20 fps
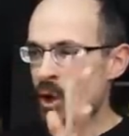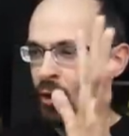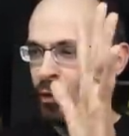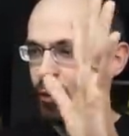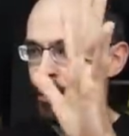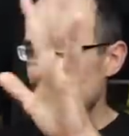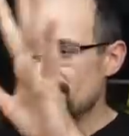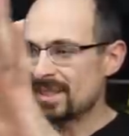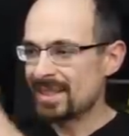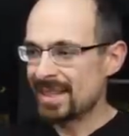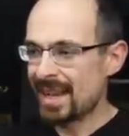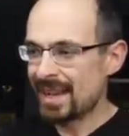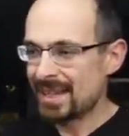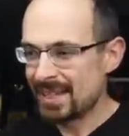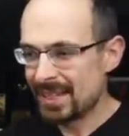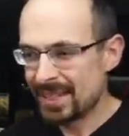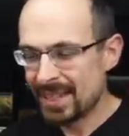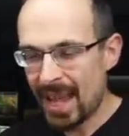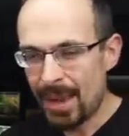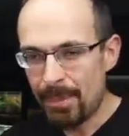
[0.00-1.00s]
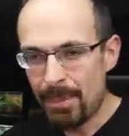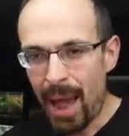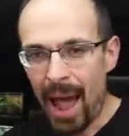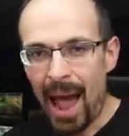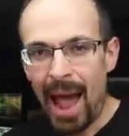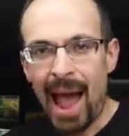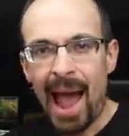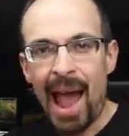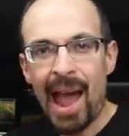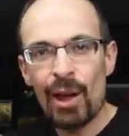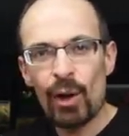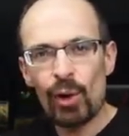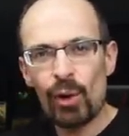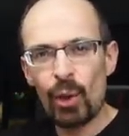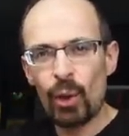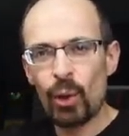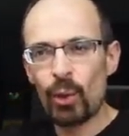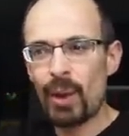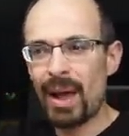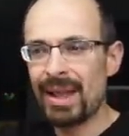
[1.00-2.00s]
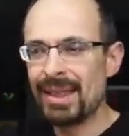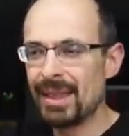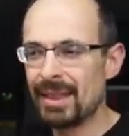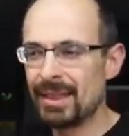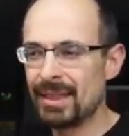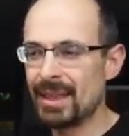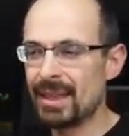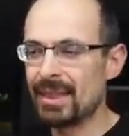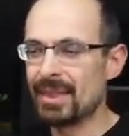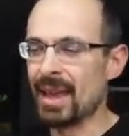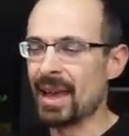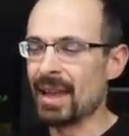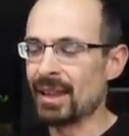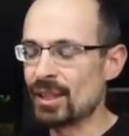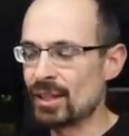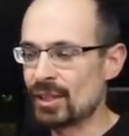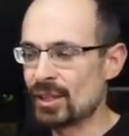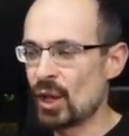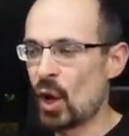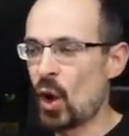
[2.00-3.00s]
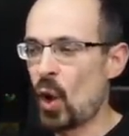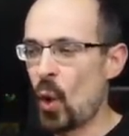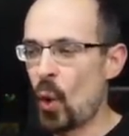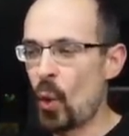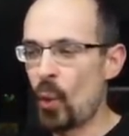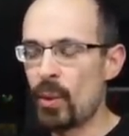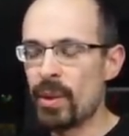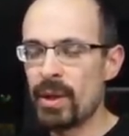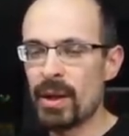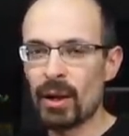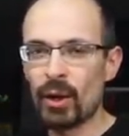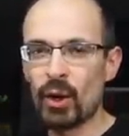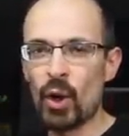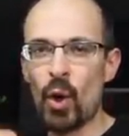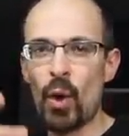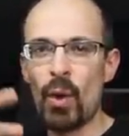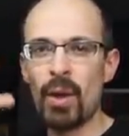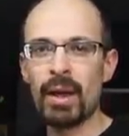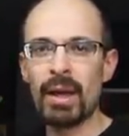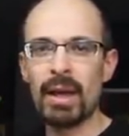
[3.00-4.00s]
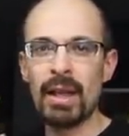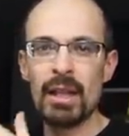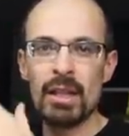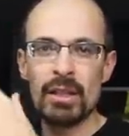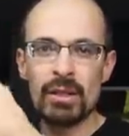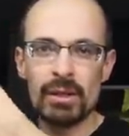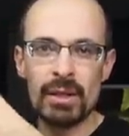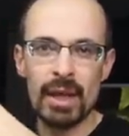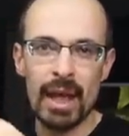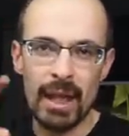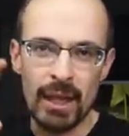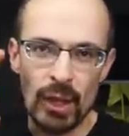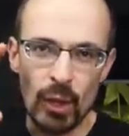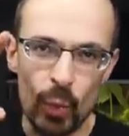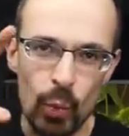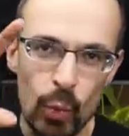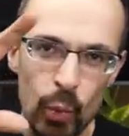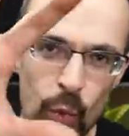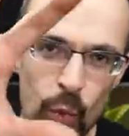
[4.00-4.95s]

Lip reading: For the sexy time, I already did that, so we are going into that.